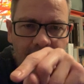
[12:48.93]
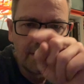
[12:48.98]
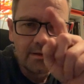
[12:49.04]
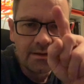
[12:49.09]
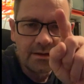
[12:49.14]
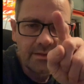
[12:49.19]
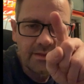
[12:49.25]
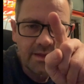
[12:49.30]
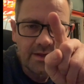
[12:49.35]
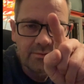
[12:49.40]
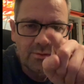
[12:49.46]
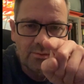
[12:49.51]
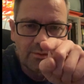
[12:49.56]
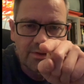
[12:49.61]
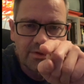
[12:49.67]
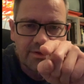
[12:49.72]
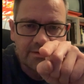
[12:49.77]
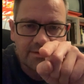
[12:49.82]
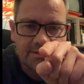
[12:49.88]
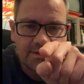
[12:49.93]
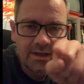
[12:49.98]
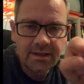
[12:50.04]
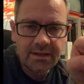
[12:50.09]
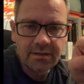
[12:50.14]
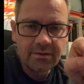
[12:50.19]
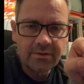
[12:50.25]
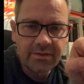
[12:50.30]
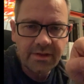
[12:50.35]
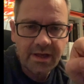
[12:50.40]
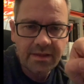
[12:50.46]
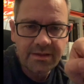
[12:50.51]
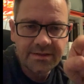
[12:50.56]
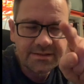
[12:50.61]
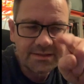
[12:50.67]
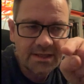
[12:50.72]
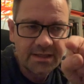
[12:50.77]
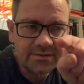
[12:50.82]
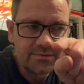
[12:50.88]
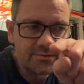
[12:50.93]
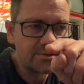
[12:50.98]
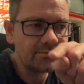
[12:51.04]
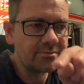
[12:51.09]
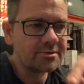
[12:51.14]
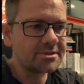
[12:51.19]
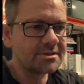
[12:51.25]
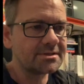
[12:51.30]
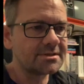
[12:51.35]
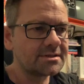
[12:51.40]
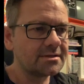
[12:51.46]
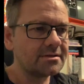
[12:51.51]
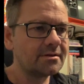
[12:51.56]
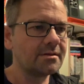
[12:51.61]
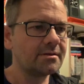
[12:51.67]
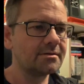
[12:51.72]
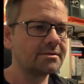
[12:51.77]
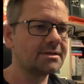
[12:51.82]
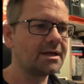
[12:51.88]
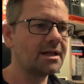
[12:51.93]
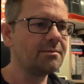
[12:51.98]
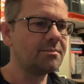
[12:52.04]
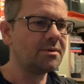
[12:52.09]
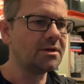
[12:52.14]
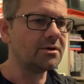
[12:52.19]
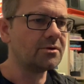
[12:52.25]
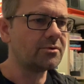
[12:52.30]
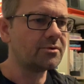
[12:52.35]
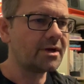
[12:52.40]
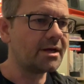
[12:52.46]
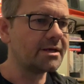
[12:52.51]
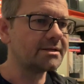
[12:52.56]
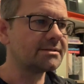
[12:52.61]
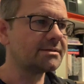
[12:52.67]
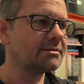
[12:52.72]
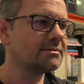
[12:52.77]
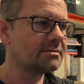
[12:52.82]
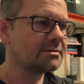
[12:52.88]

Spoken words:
And then we want the tile on the other side, which is the tile below right.